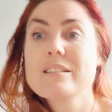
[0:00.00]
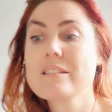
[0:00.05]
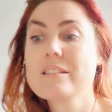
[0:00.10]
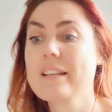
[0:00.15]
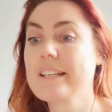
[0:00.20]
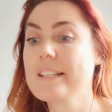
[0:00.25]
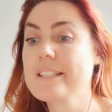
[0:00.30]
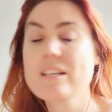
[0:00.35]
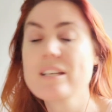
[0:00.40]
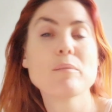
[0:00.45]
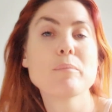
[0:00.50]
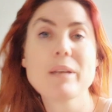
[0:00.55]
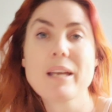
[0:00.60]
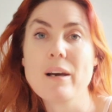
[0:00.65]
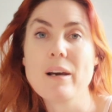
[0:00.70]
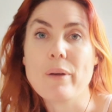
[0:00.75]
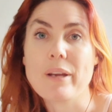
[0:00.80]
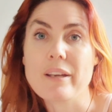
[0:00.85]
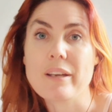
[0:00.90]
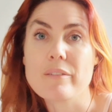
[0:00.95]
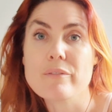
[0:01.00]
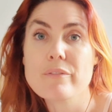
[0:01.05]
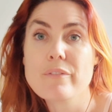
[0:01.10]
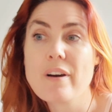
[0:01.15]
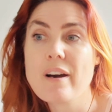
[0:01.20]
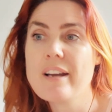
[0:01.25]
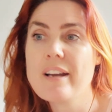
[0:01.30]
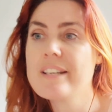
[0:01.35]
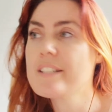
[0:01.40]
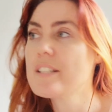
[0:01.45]
like tell me how I can
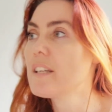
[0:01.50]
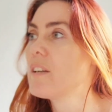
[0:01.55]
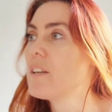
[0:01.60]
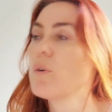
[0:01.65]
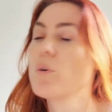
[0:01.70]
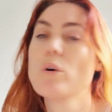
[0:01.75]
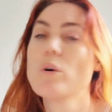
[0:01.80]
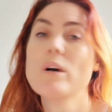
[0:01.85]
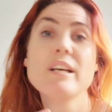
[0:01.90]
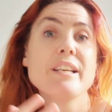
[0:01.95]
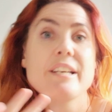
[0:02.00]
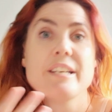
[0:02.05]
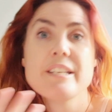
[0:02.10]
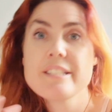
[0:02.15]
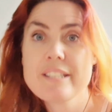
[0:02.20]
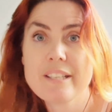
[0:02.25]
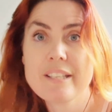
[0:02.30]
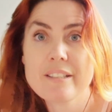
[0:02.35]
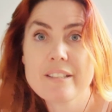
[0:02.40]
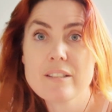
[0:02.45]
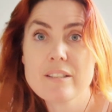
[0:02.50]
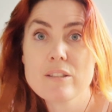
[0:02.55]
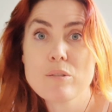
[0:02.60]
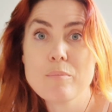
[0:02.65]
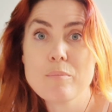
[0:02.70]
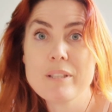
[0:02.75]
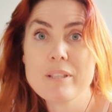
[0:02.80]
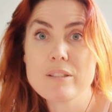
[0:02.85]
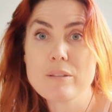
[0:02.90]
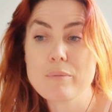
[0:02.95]
find it, or send it to me
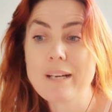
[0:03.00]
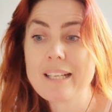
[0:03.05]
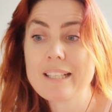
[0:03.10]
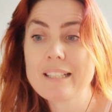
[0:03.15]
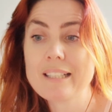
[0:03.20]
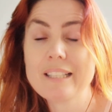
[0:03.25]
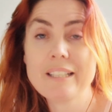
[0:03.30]
directly.